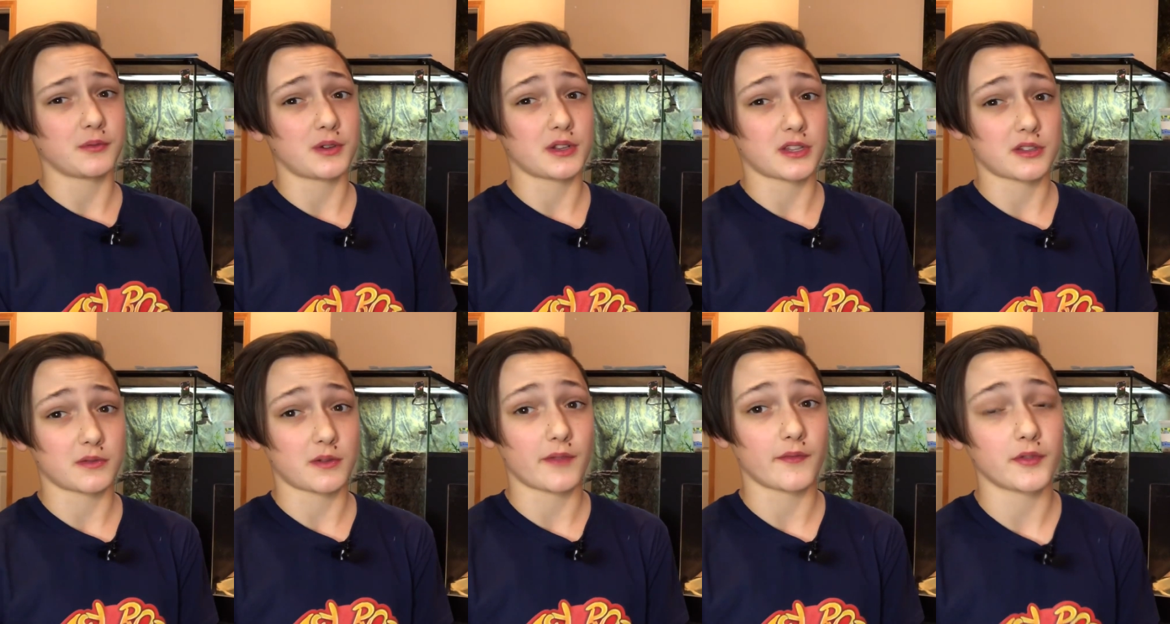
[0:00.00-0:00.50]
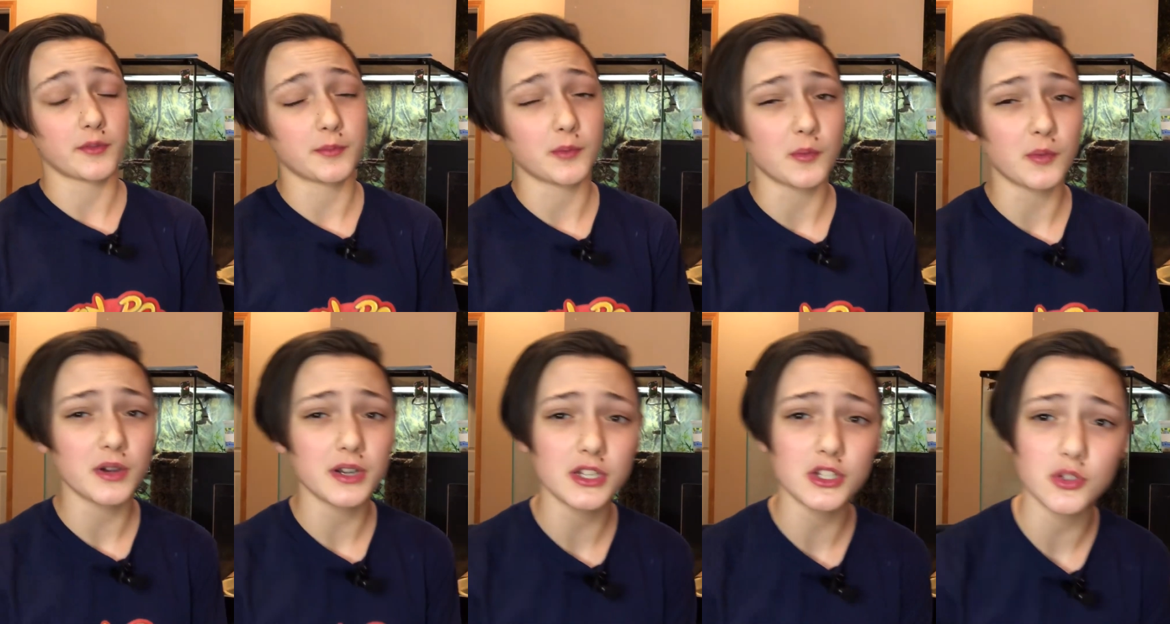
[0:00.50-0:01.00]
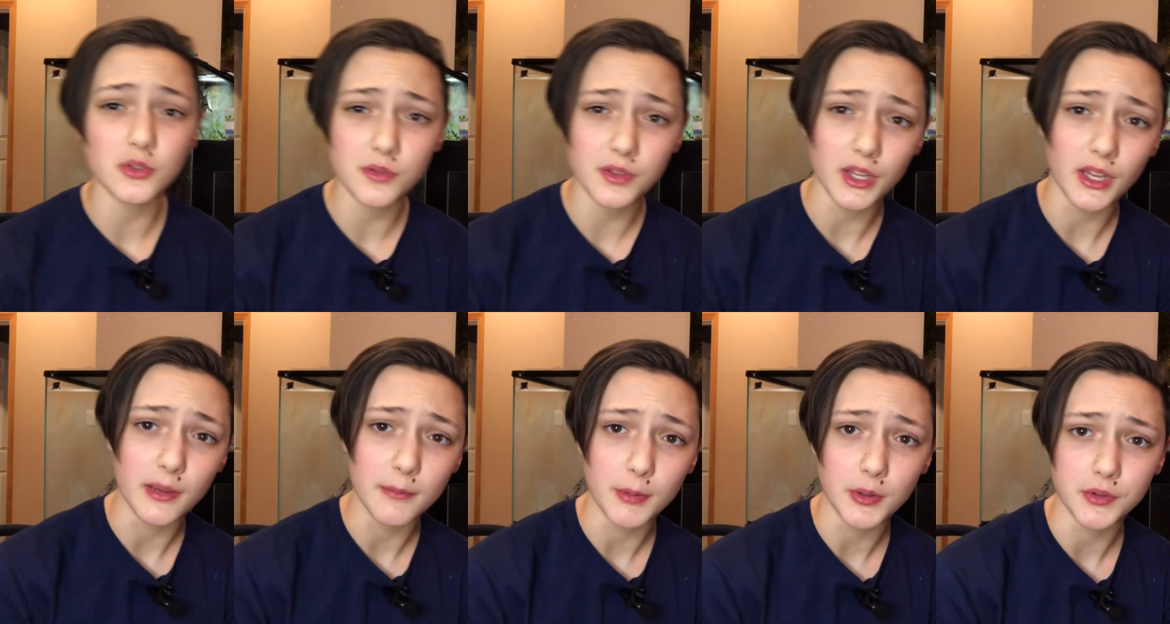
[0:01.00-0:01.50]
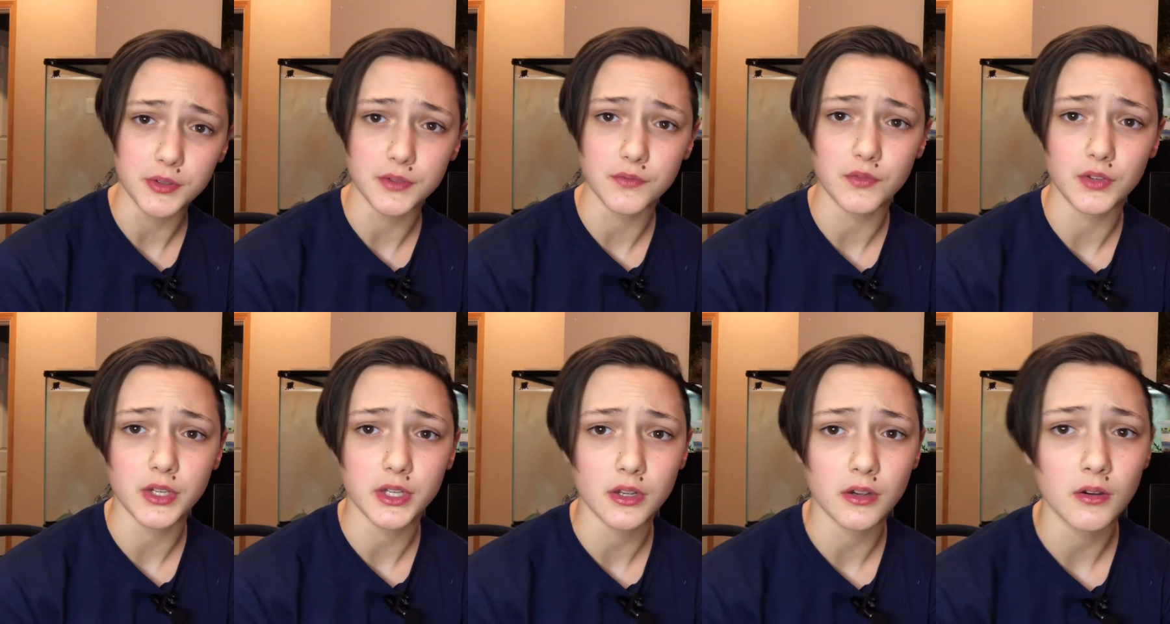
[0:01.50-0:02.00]
whatsoever, but what did you think about this
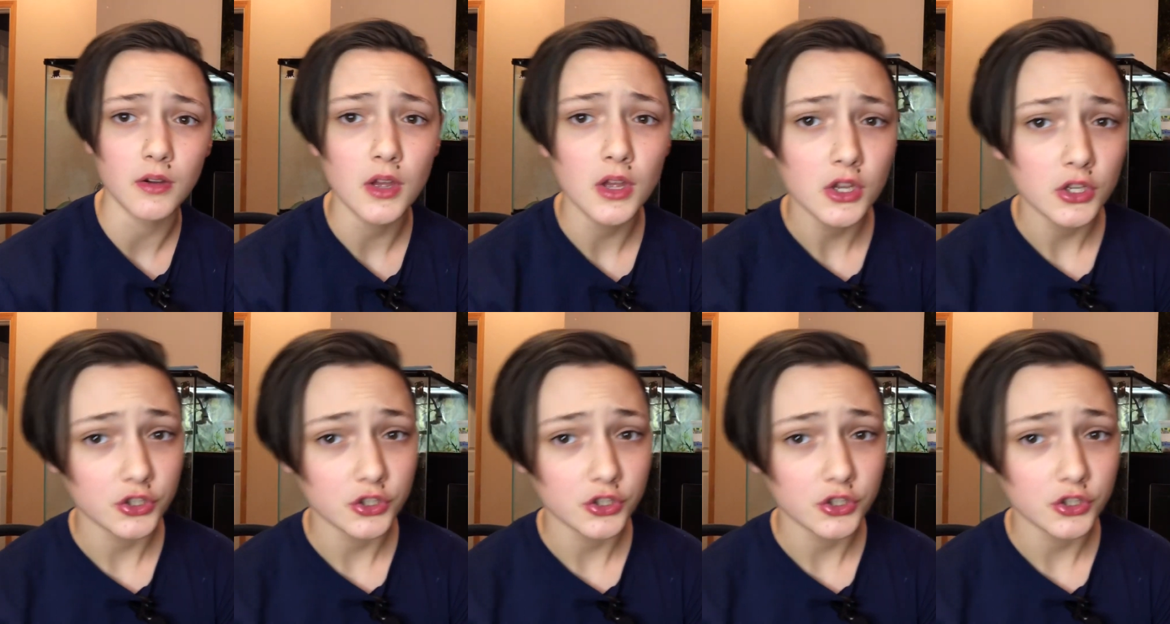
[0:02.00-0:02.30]
video?